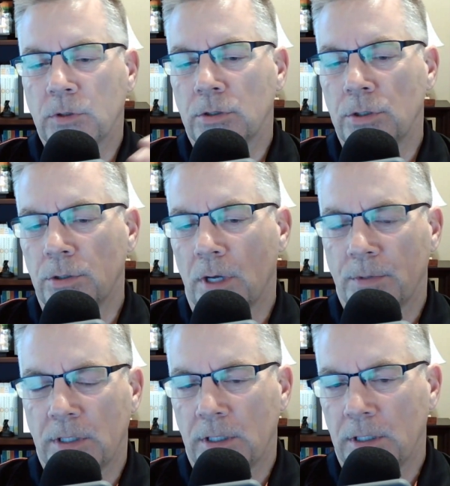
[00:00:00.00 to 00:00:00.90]
tuned
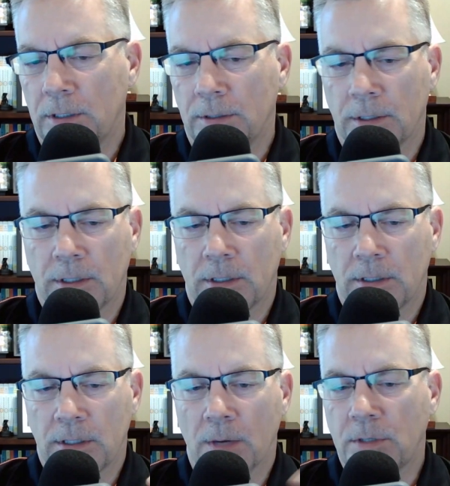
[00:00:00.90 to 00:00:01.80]
up the
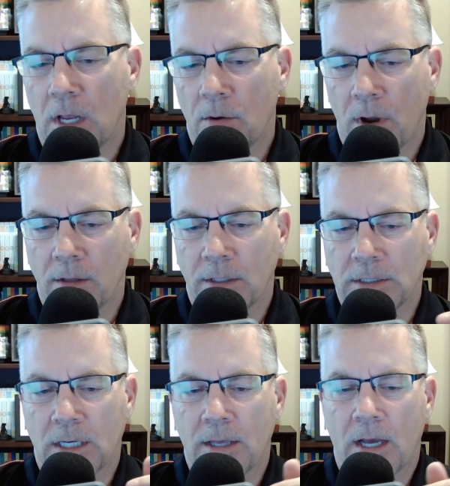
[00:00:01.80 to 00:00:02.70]
update rate and
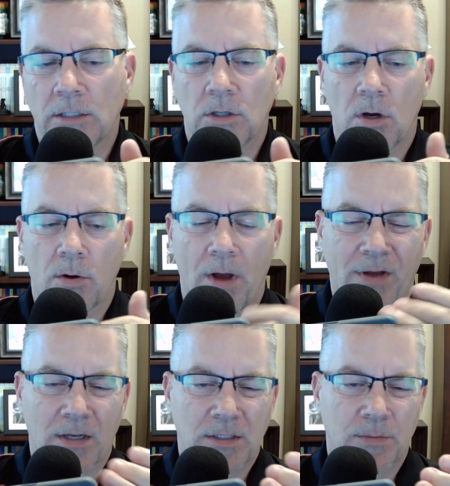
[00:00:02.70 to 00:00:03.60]
things like that. So I've
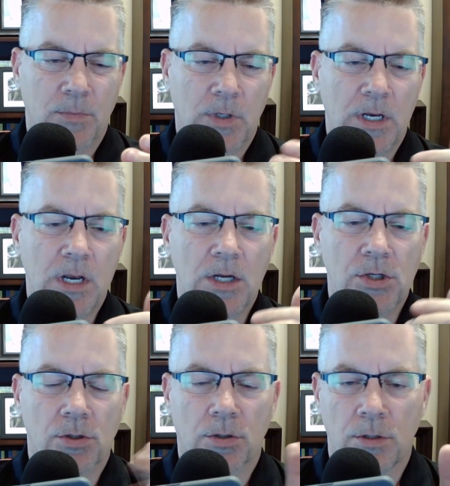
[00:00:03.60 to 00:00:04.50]
got some
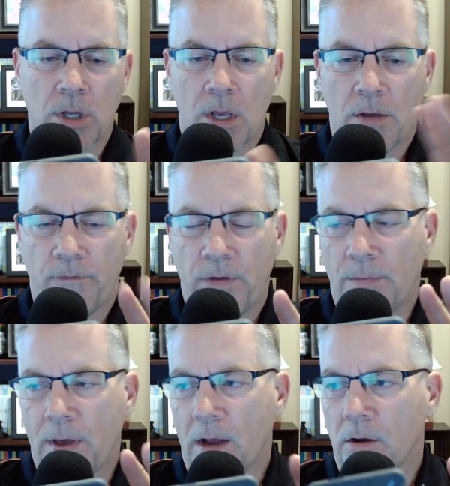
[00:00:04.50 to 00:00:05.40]
initial
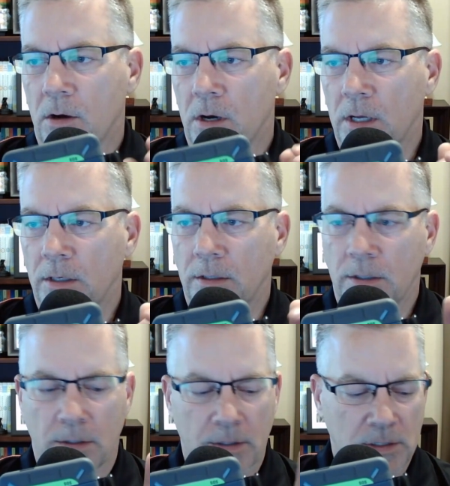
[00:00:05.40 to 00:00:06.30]
feedback
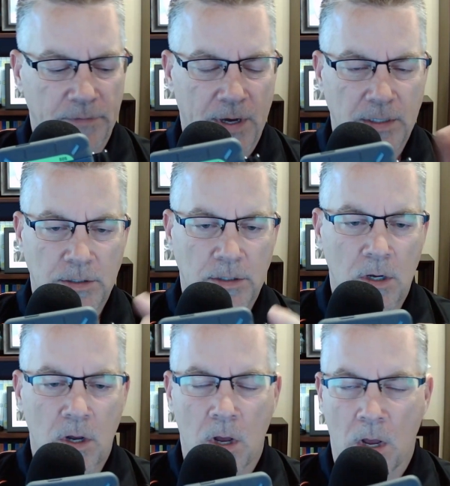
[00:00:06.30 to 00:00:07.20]
on this device.
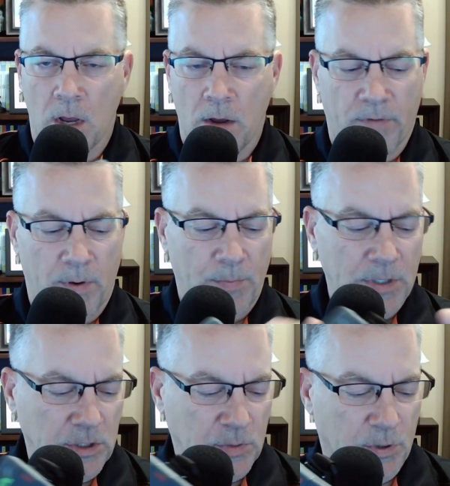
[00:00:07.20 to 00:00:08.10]
From a
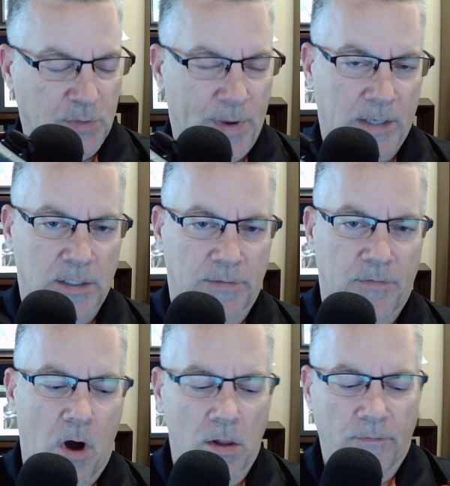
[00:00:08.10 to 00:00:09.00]
business perspective,
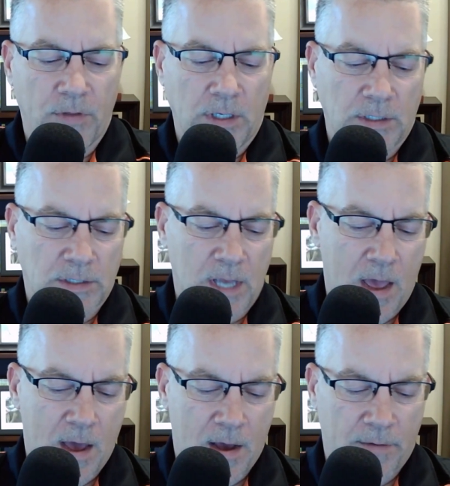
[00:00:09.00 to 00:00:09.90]
all of these
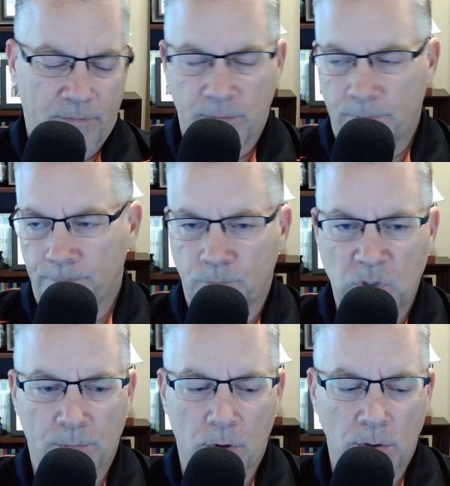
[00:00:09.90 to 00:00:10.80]
have
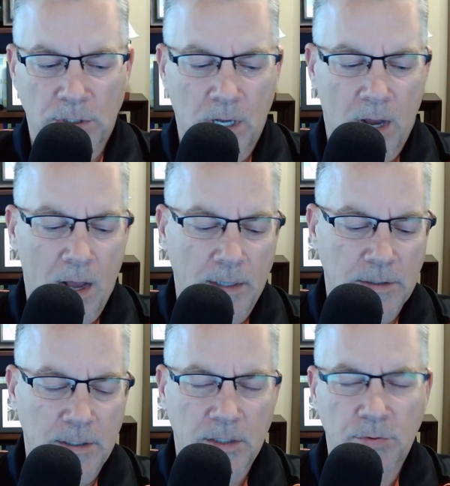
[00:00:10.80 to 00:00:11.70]
some pros and
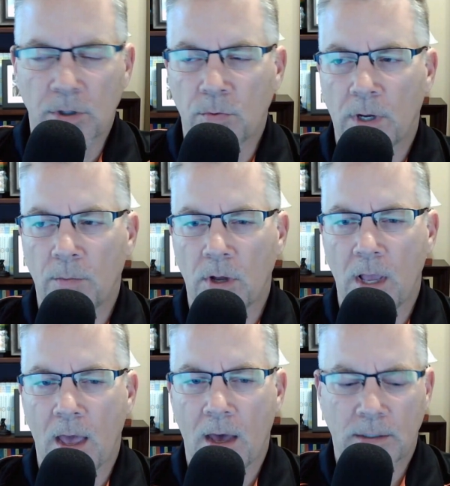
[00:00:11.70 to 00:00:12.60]
cons, and that's really what I'm
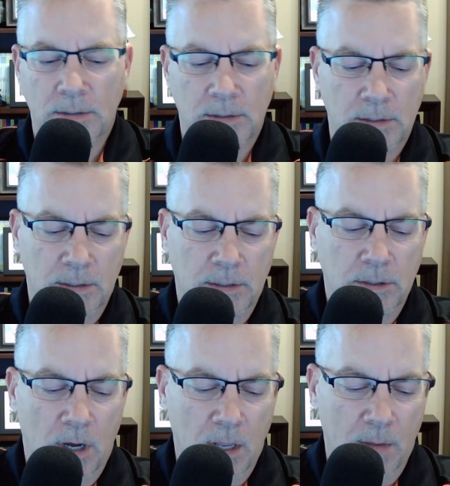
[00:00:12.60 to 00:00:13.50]
looking at and
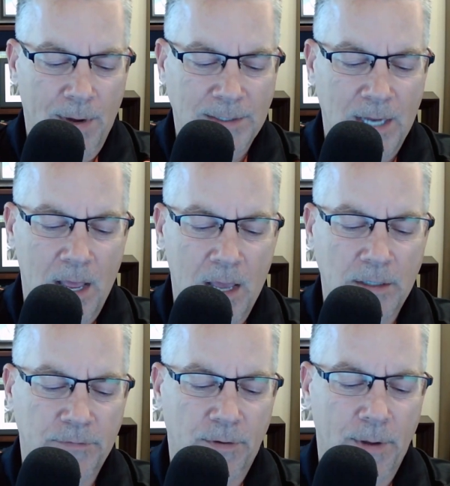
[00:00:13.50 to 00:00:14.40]
talking about today
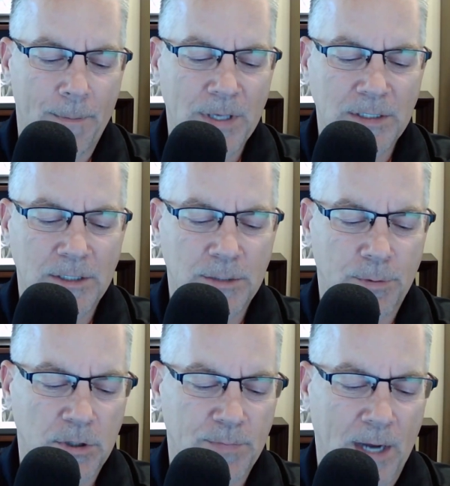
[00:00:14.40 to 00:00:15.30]
is from a business
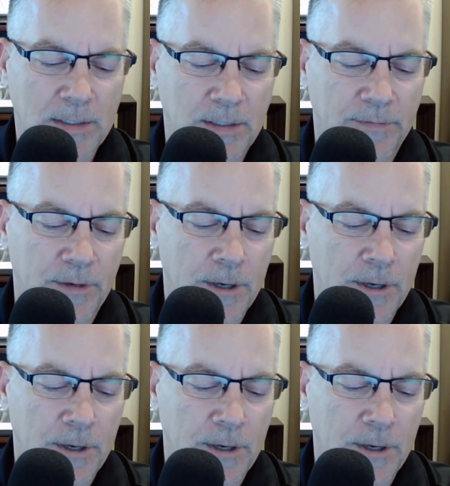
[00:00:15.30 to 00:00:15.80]
perspective.